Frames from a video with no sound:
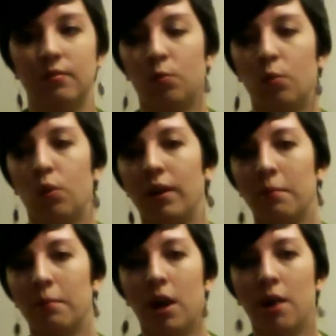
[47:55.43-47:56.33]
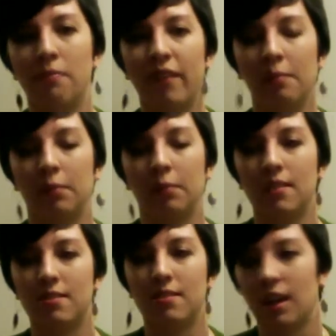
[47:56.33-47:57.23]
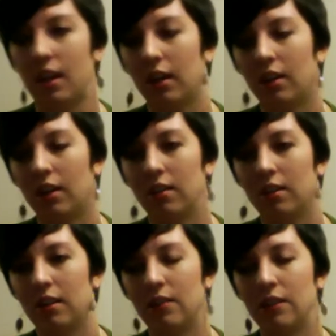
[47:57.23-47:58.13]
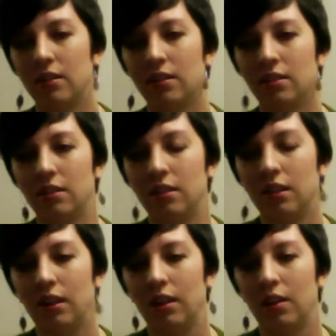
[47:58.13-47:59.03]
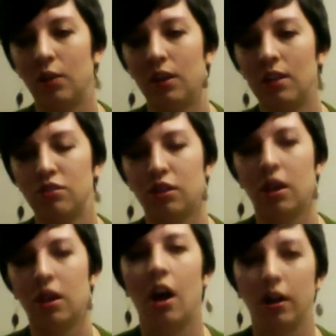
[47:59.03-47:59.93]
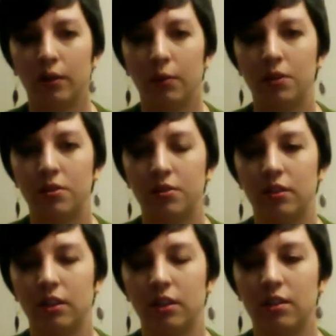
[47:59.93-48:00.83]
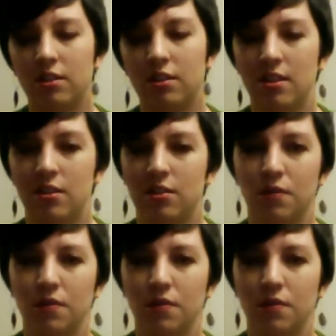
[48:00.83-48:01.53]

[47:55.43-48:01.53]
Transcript: boring mob families thing, and even, you know, in Chicago, which is just,